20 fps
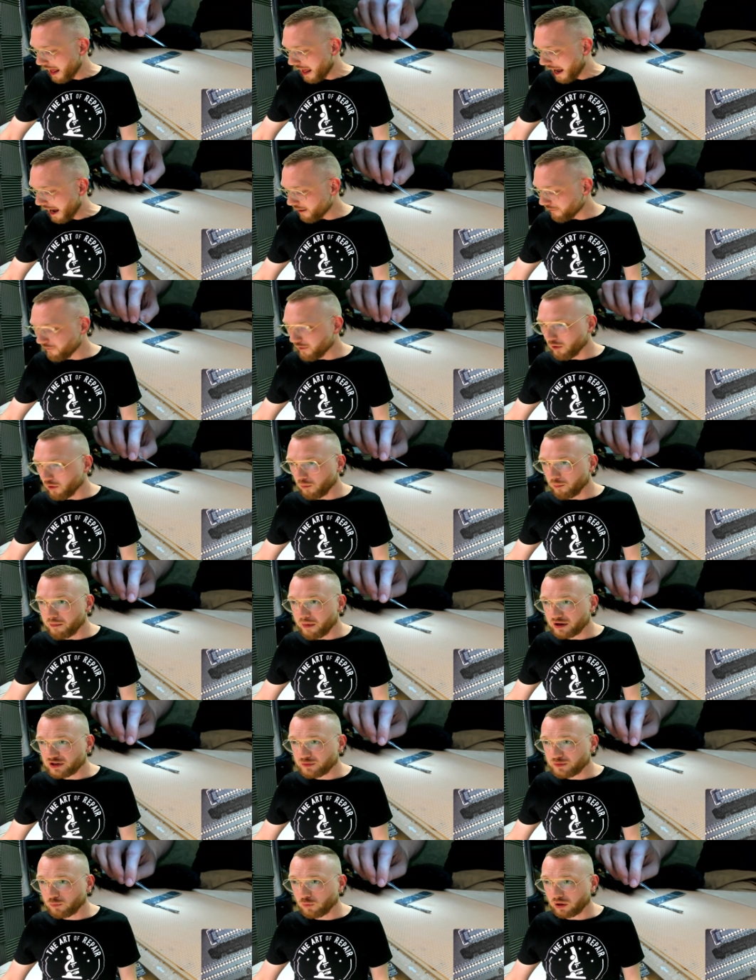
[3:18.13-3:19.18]
I feel
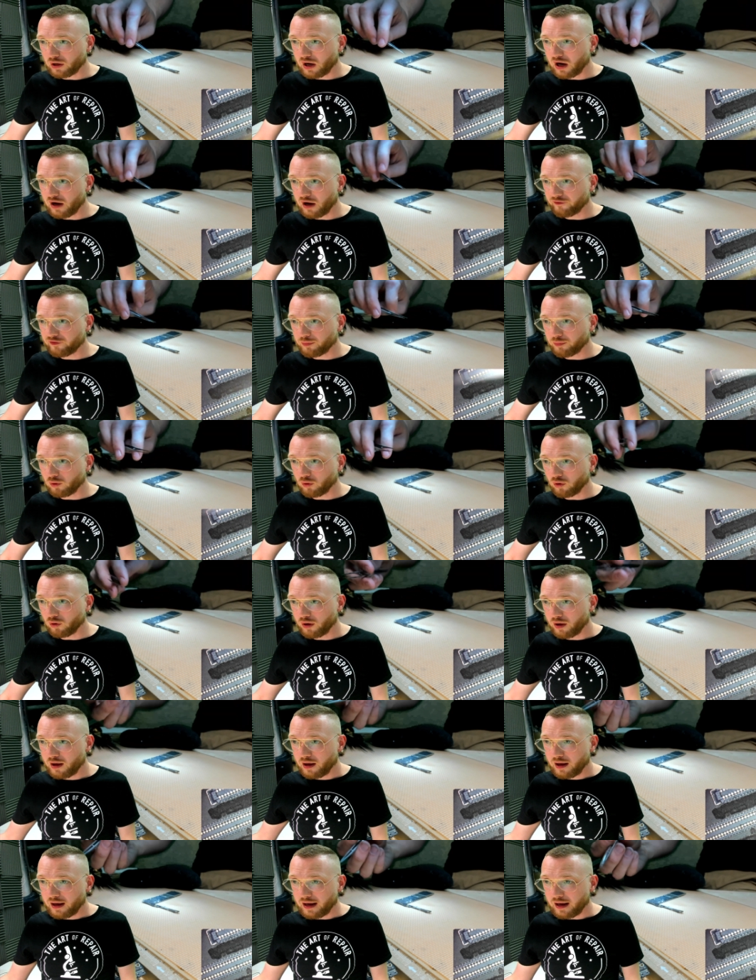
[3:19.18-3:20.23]
much more comfortable
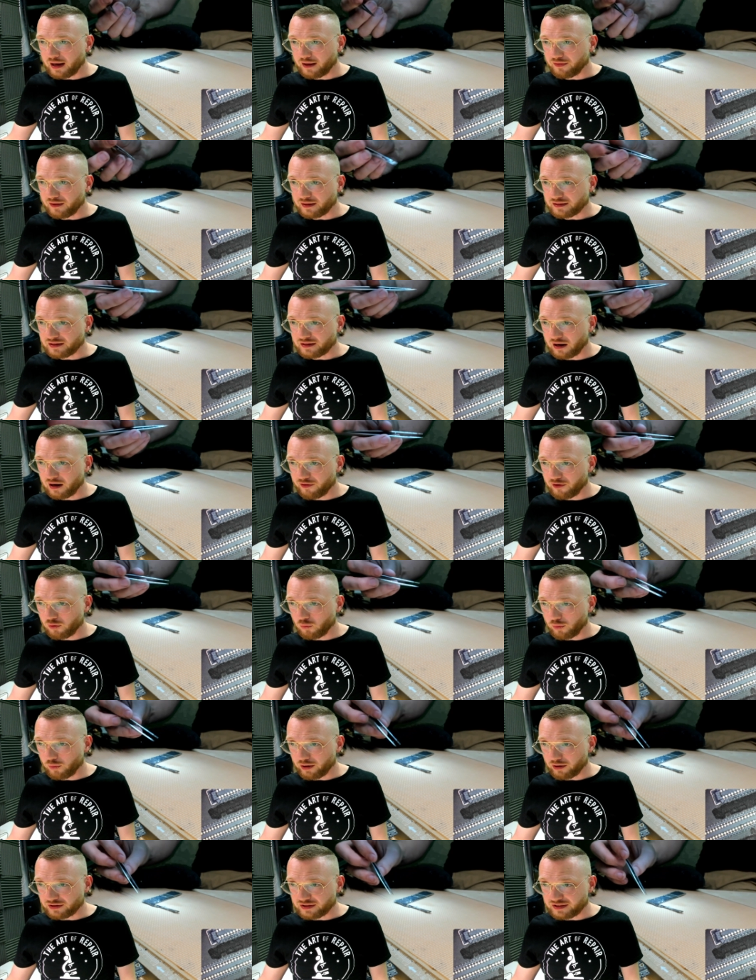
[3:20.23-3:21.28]
in these other
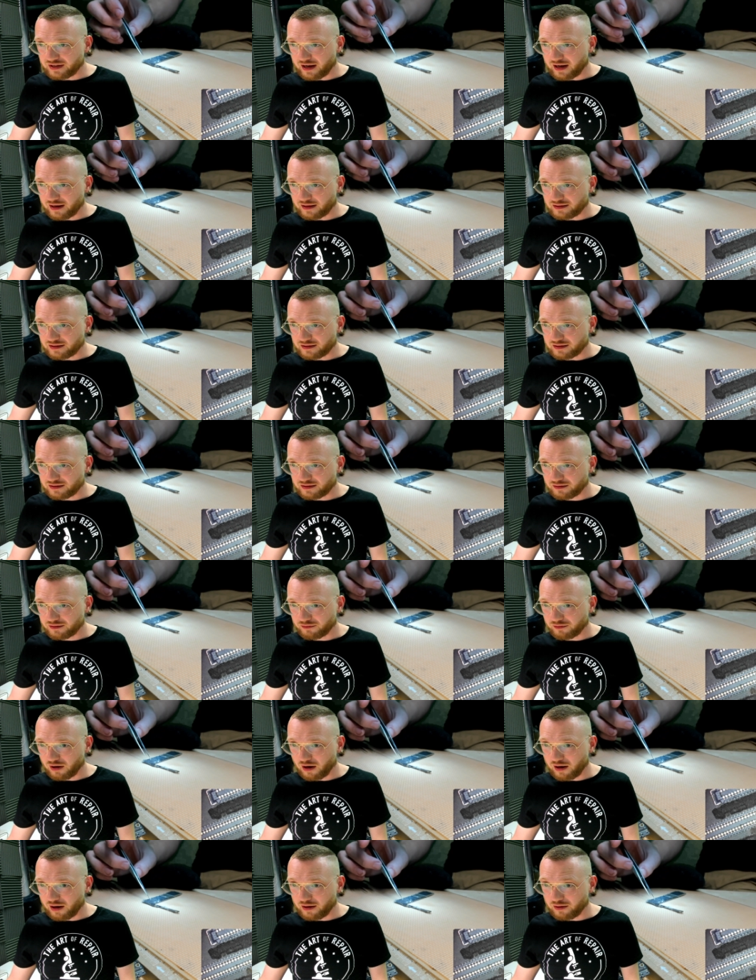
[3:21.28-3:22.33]
weird stances,
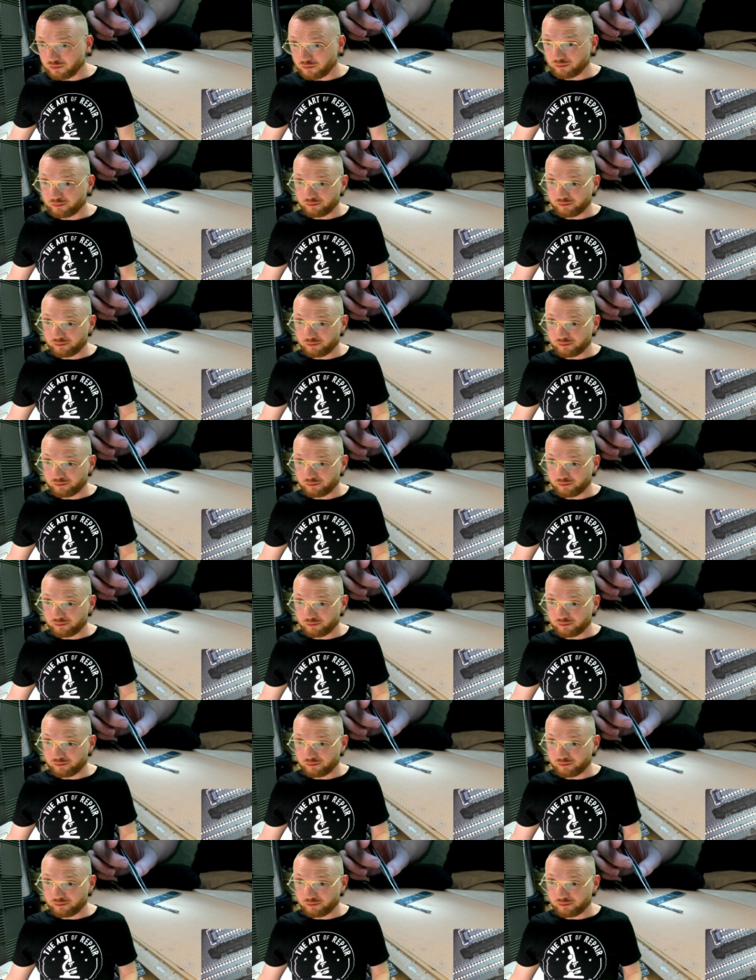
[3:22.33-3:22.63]
right?